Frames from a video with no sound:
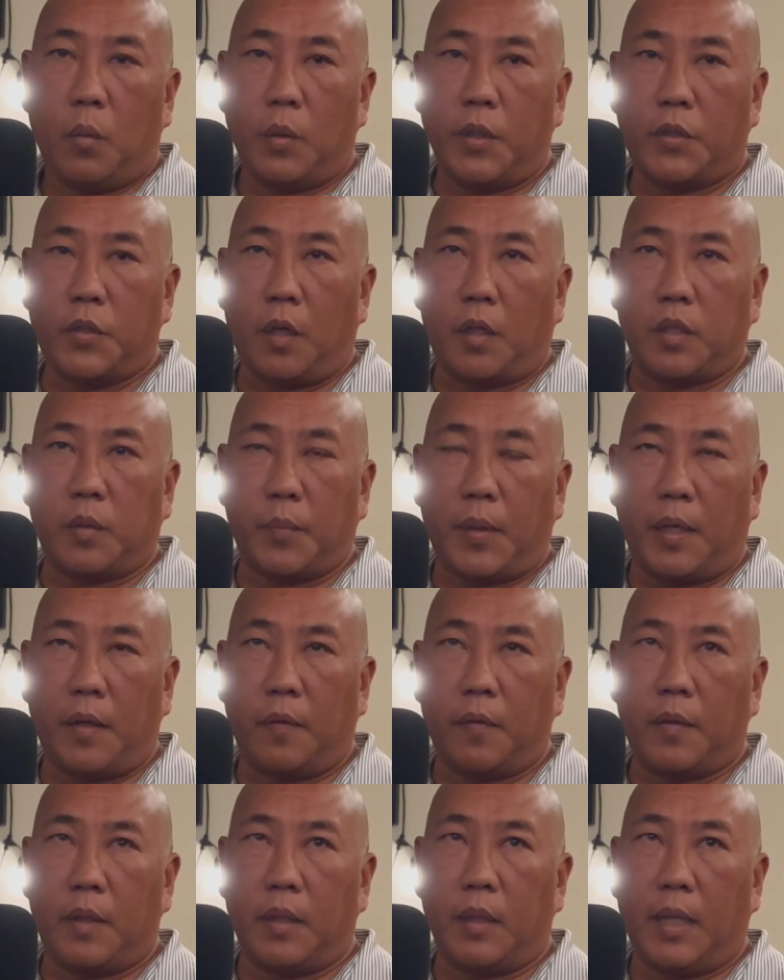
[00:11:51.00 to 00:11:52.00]
We talked
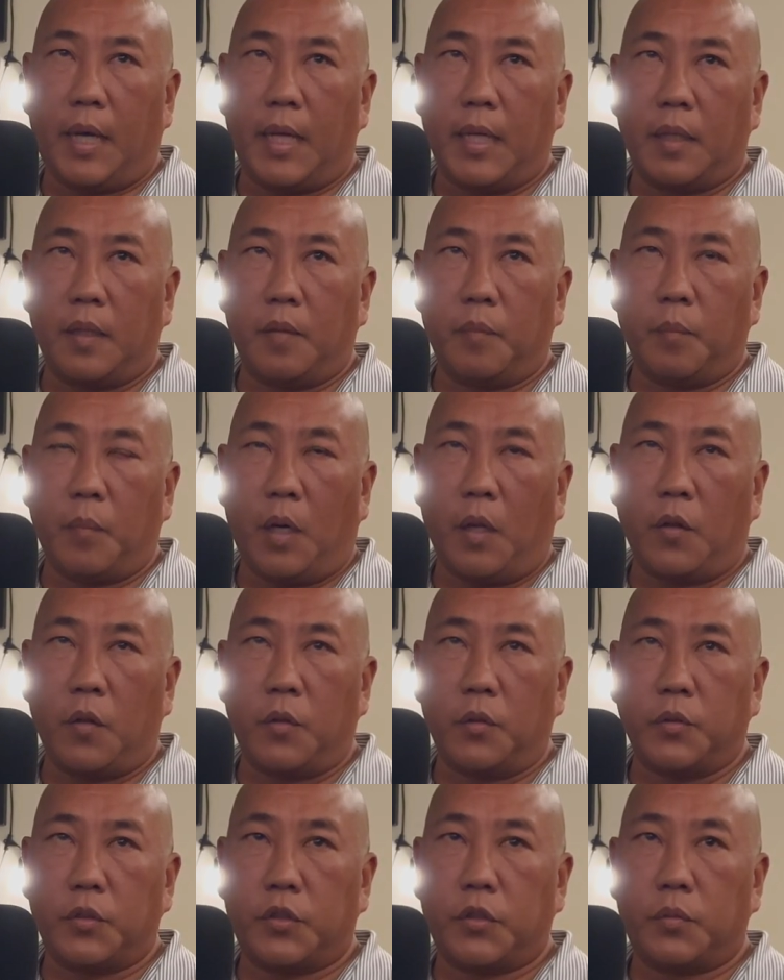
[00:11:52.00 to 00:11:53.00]
about a lot of the
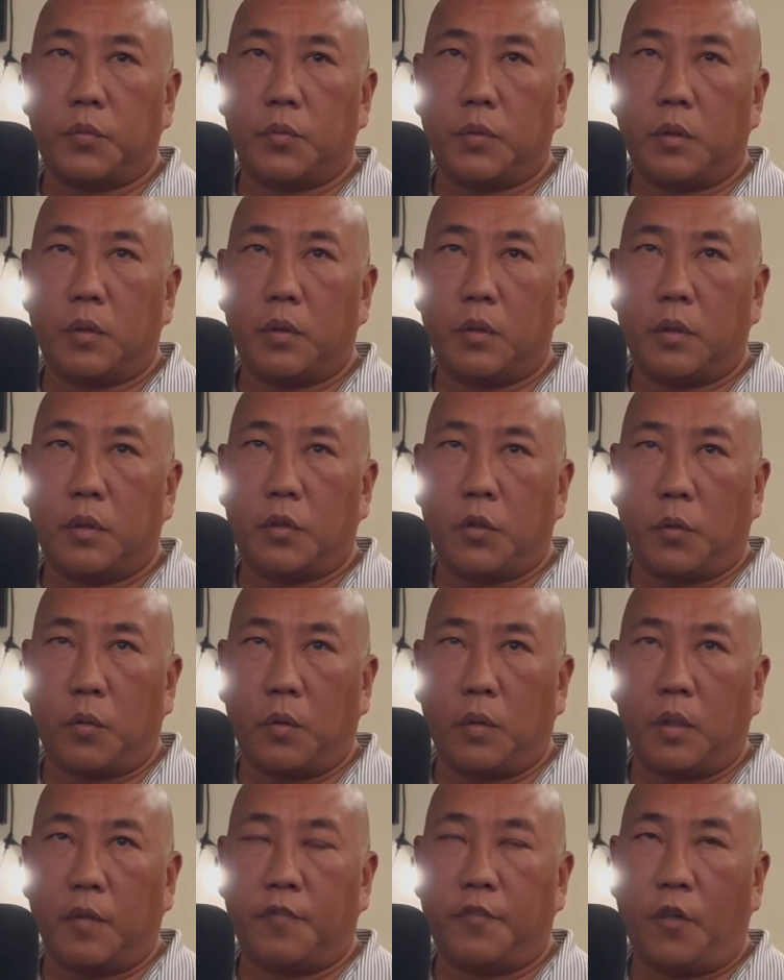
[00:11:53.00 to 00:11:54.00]
mothers
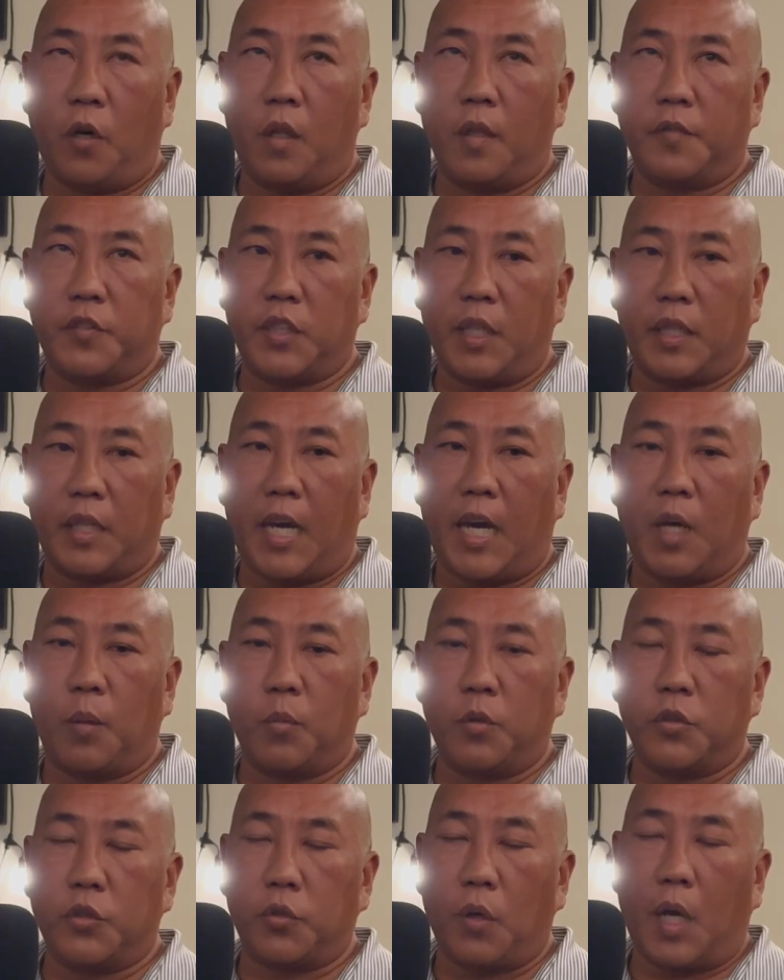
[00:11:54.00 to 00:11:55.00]
during the fall of Saigon
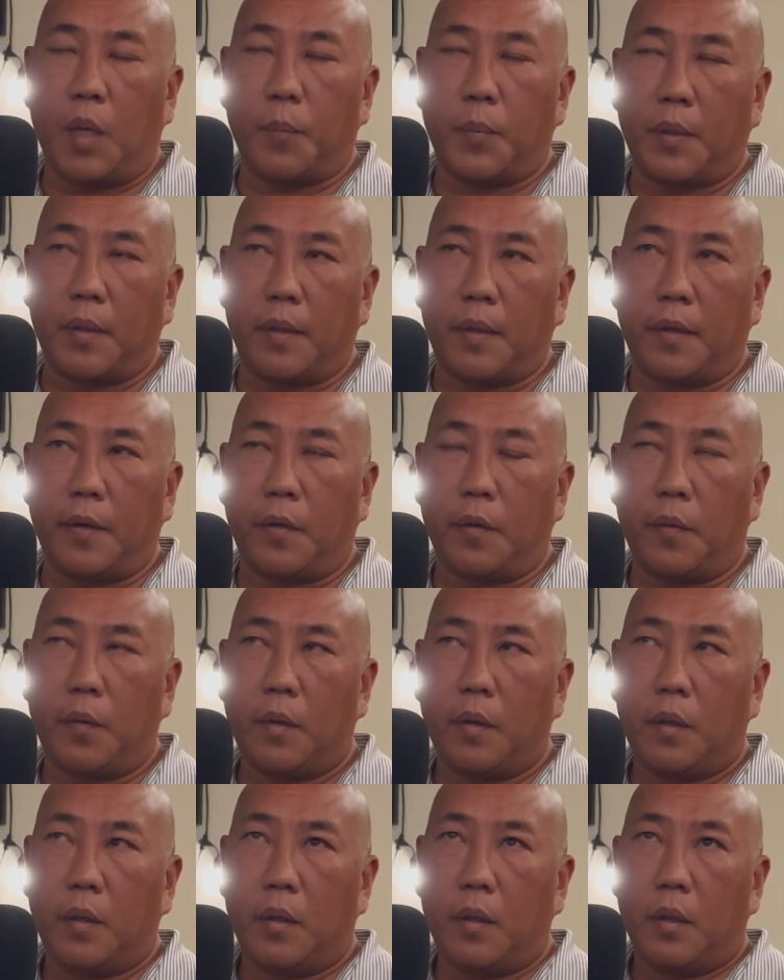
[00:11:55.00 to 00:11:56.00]
were dropping their
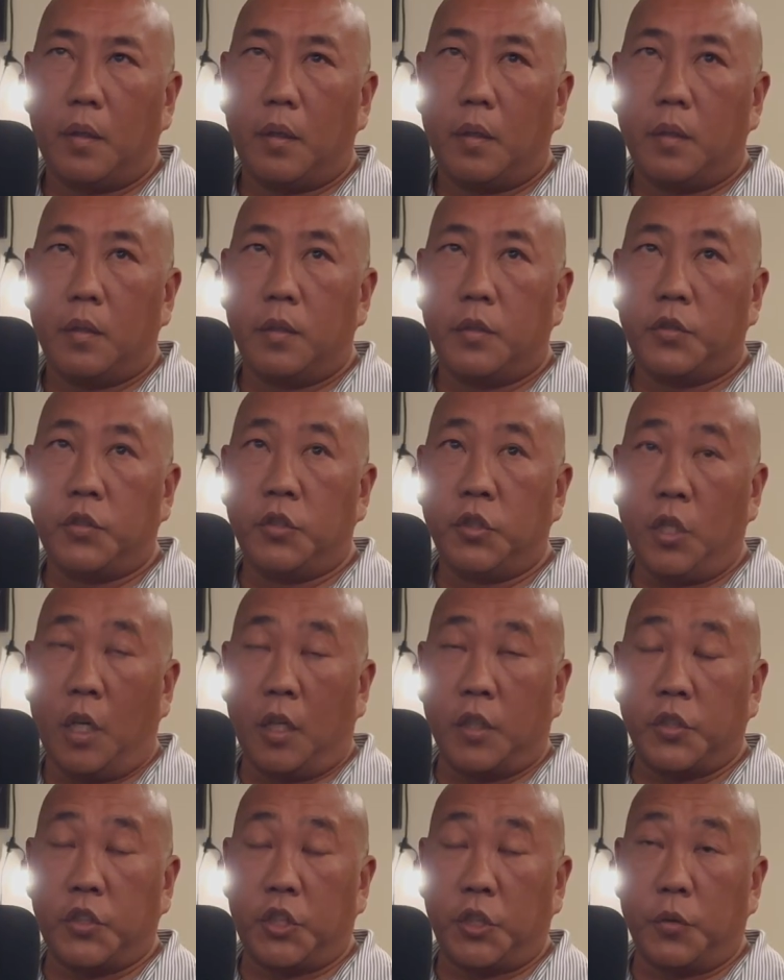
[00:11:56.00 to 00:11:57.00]

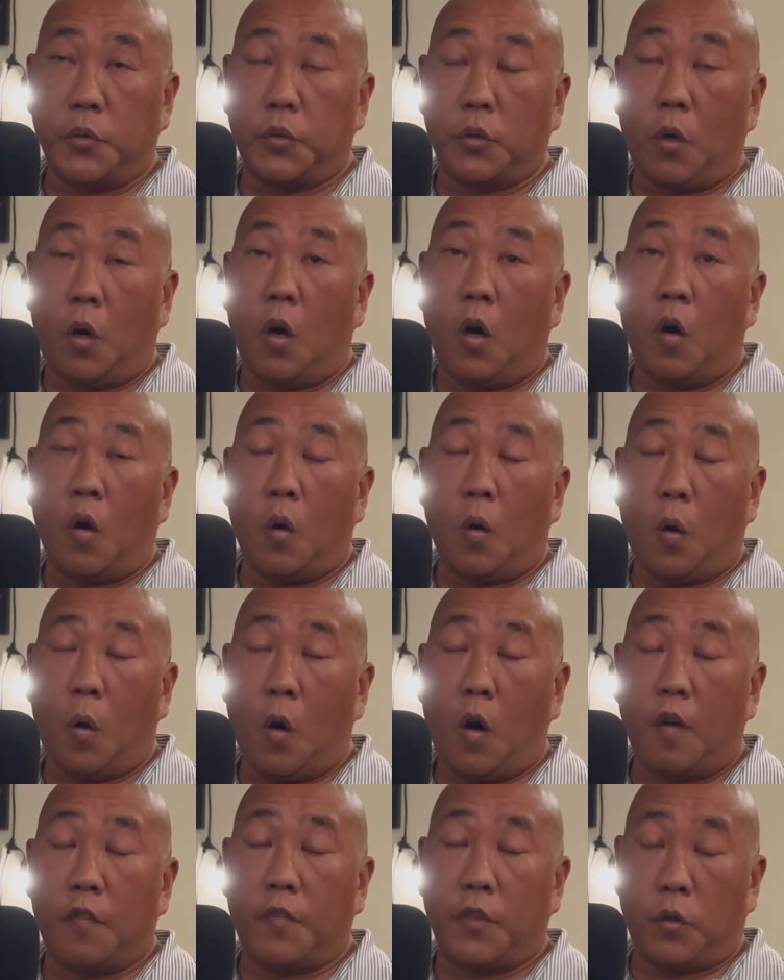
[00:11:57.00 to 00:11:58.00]
young children
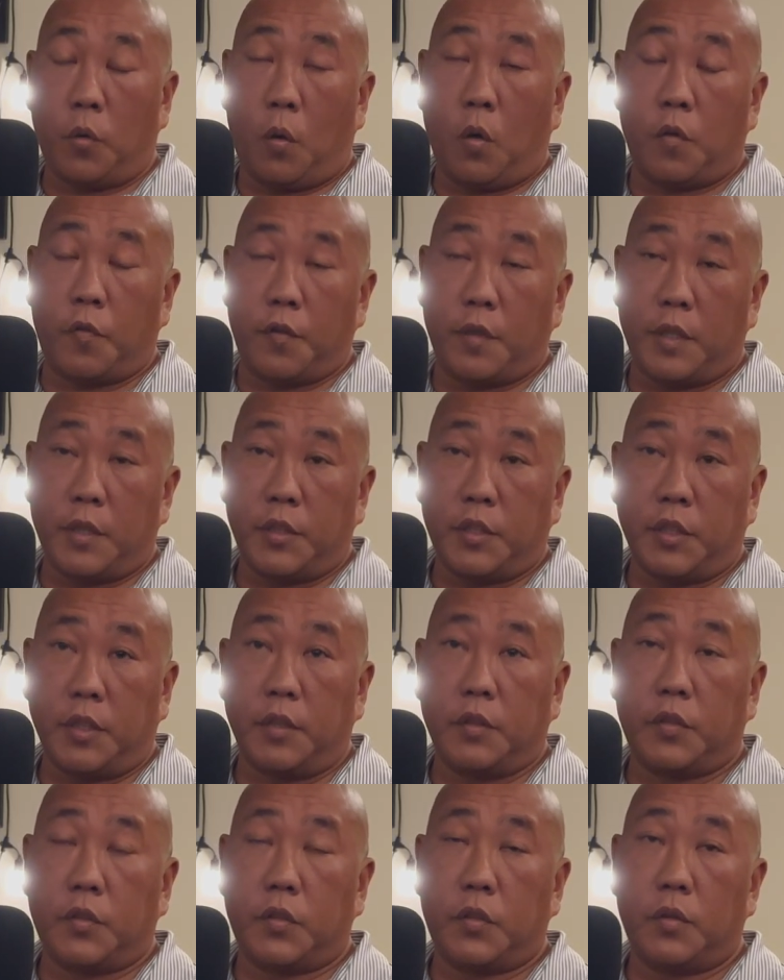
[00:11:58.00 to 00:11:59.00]
off in
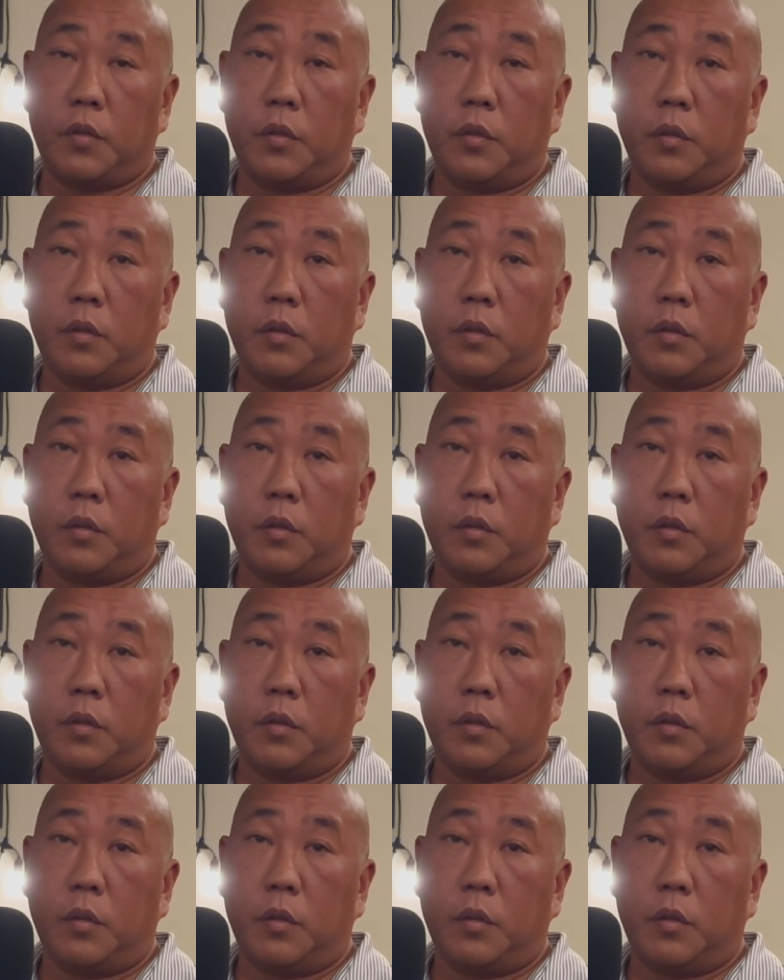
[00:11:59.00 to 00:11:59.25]
orphanages